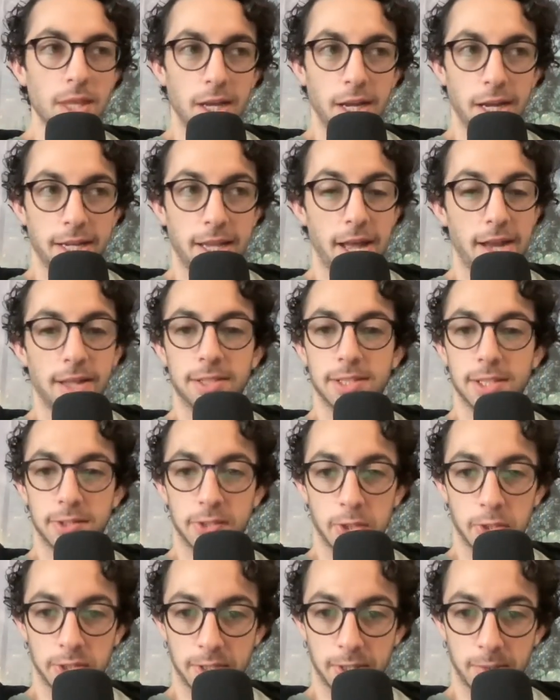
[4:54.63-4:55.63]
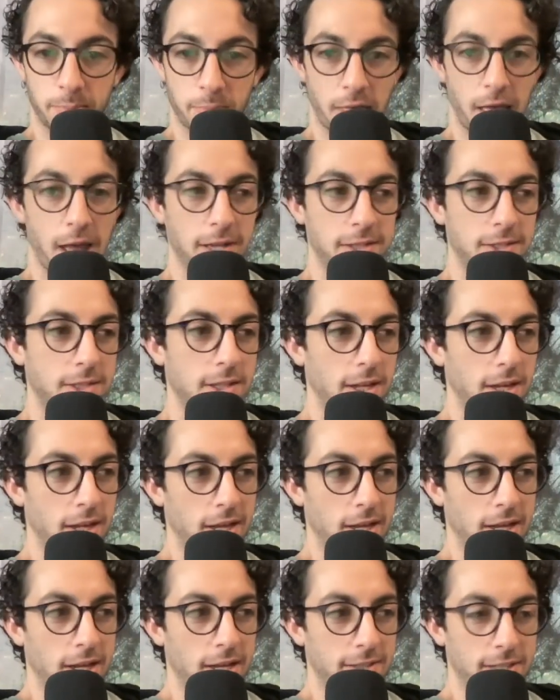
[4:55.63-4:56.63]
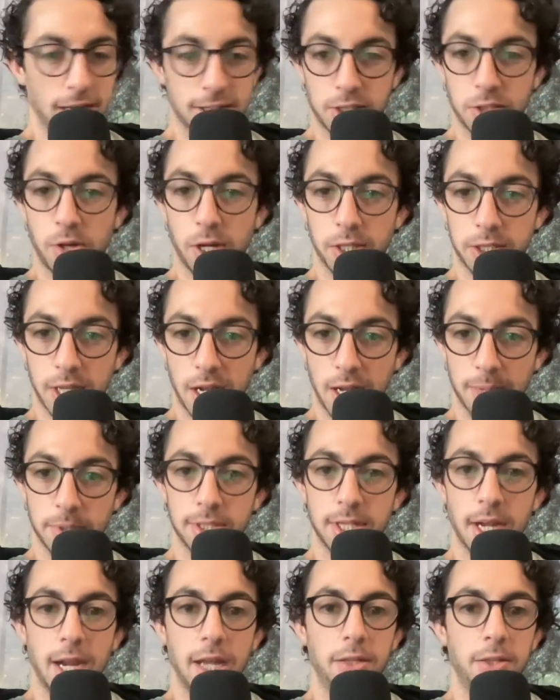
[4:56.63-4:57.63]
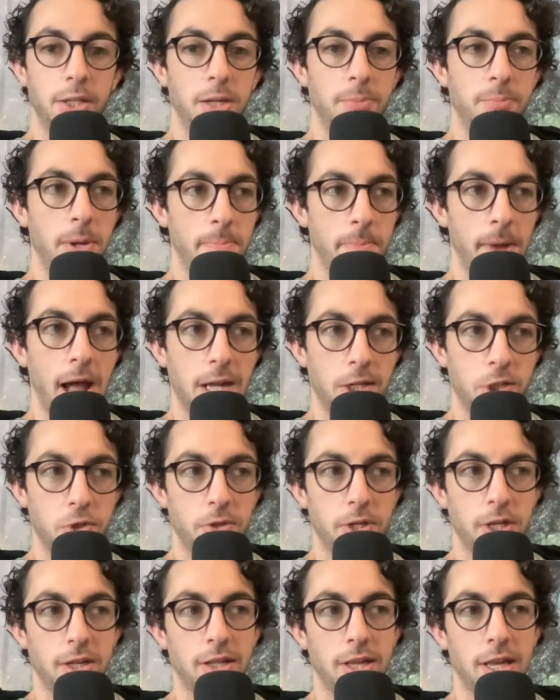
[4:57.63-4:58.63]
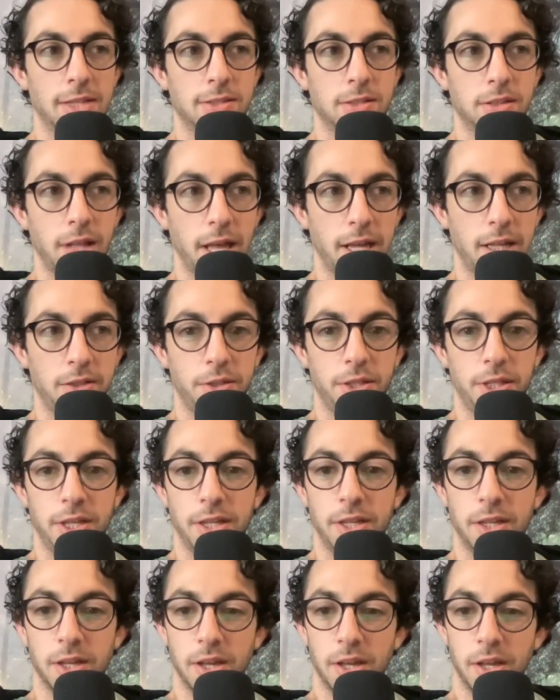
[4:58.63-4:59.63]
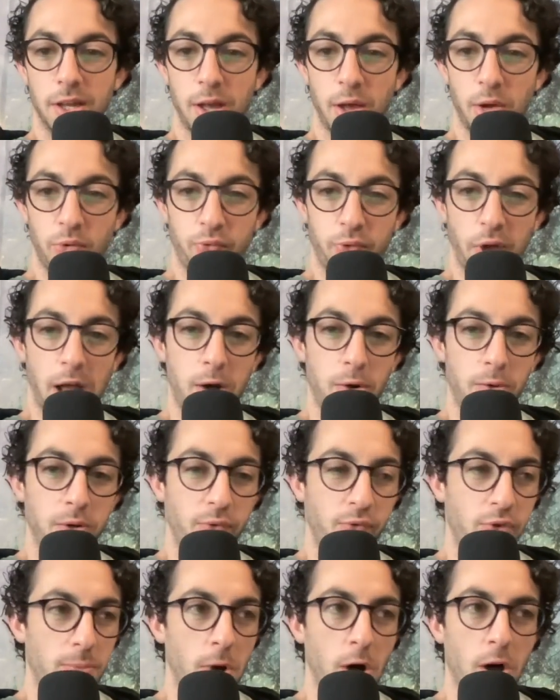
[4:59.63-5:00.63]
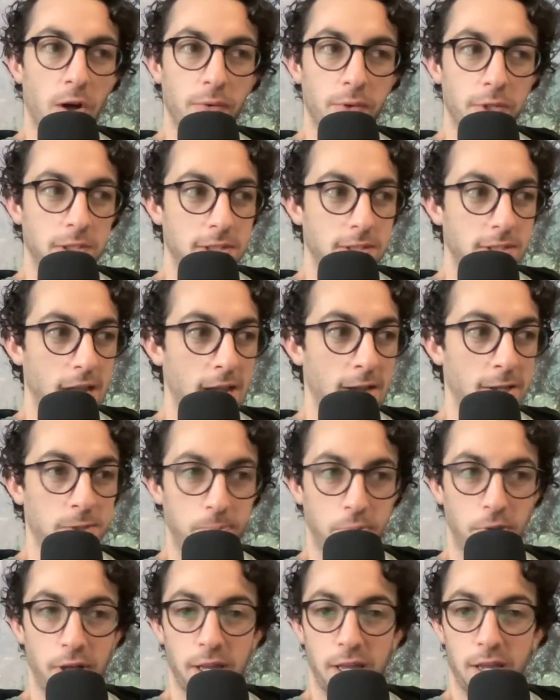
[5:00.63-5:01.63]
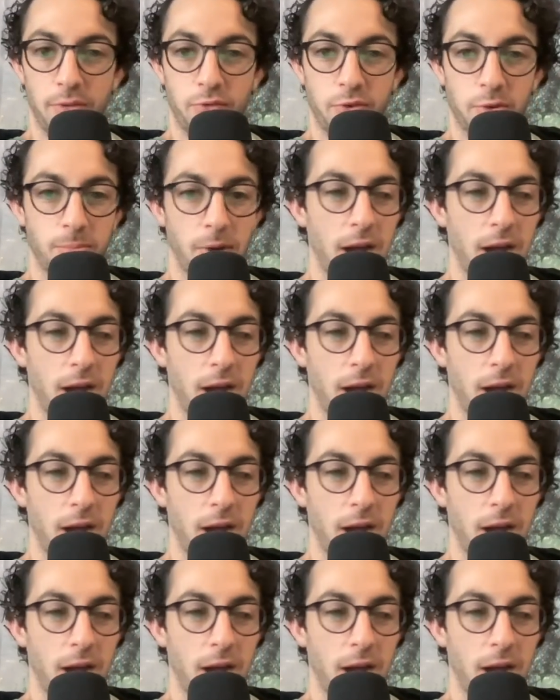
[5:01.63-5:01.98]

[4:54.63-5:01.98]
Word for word: Again, it's a system that takes a long time to dial in, but Patrick has likely found from all of his days playing from